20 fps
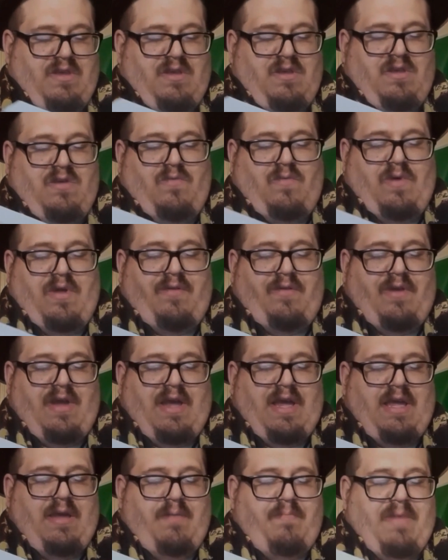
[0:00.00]
Whether
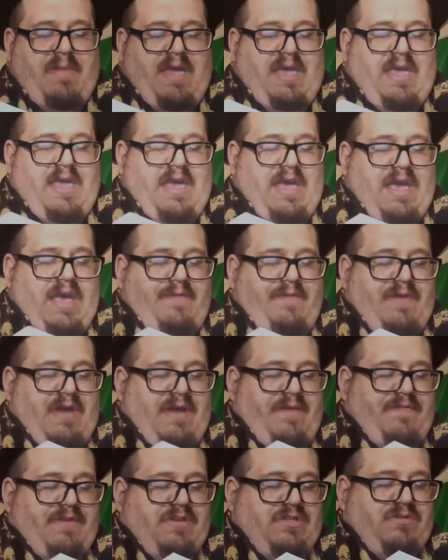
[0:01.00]
I am making
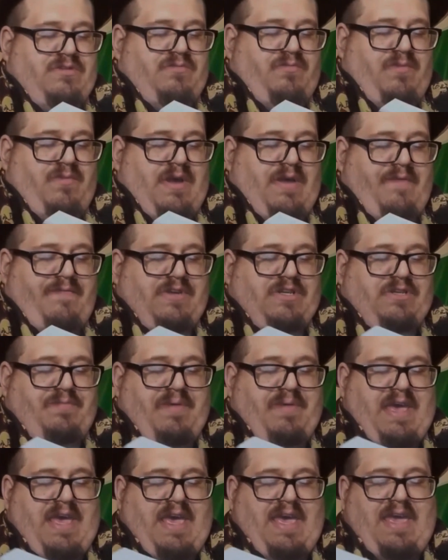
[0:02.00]
average
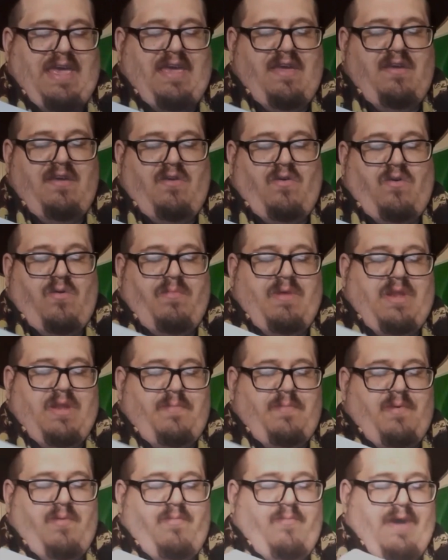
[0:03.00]
pay or
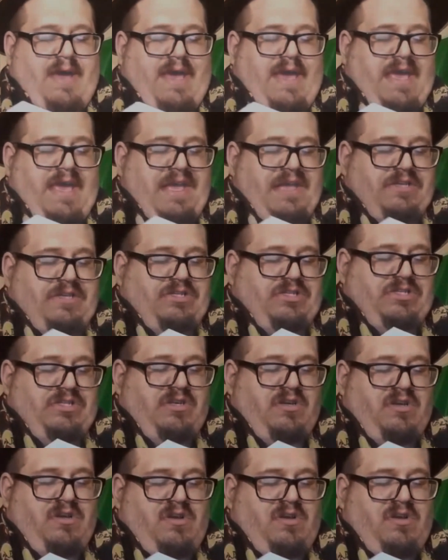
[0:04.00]
minimum wage,